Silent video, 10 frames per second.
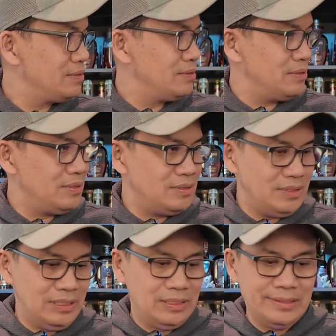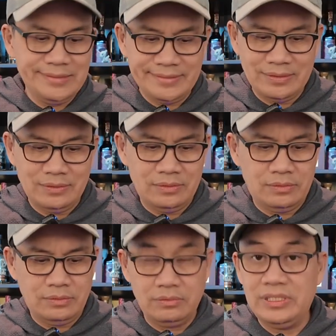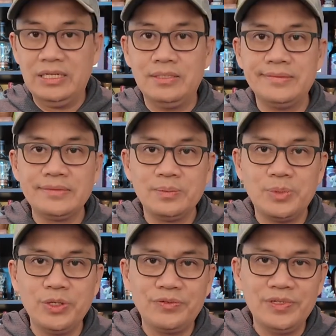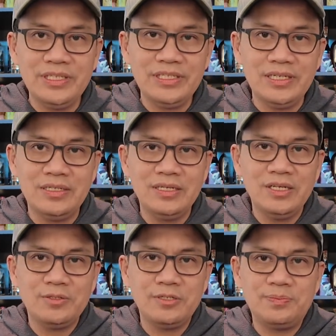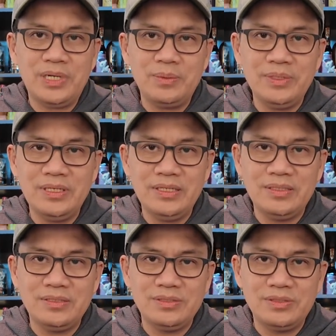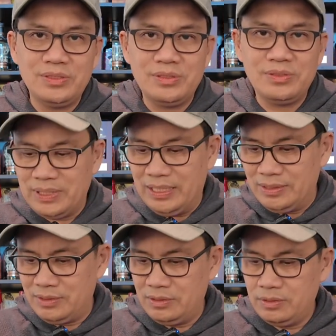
This is D. Yeah, both really good. We'll probably do a blind.